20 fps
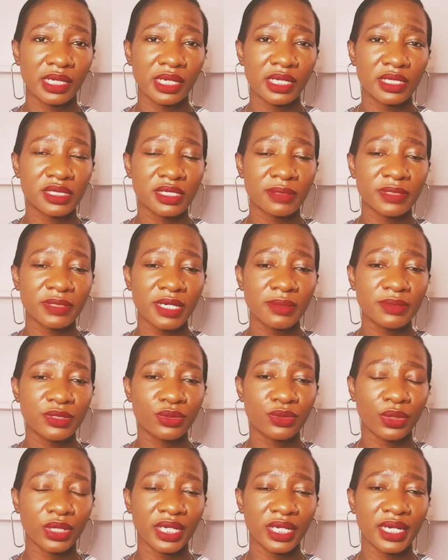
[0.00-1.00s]
and sometimes
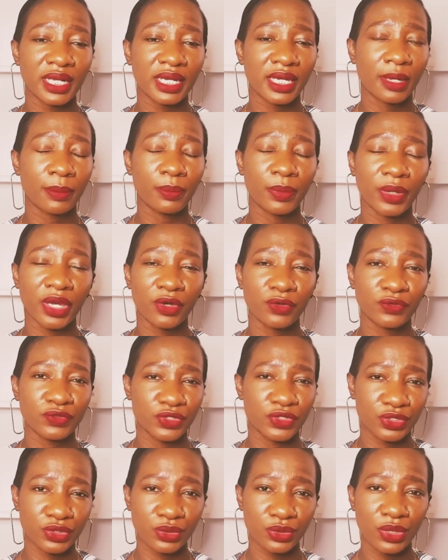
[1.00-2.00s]
you order like a pair of
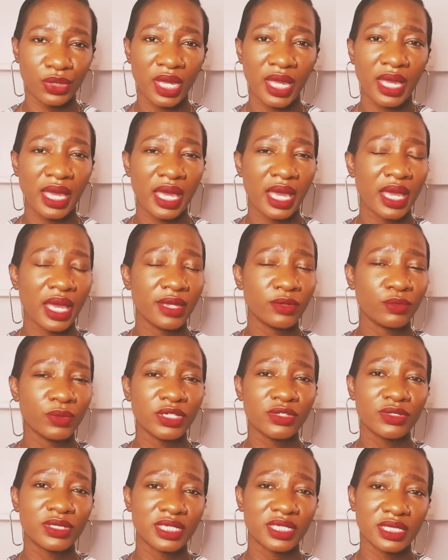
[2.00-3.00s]
shoe, and when
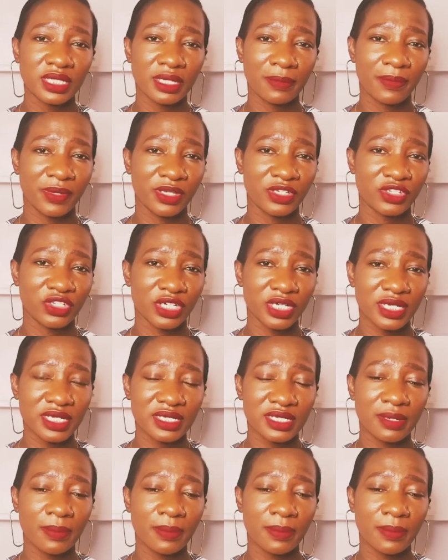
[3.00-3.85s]
you see in the pictures,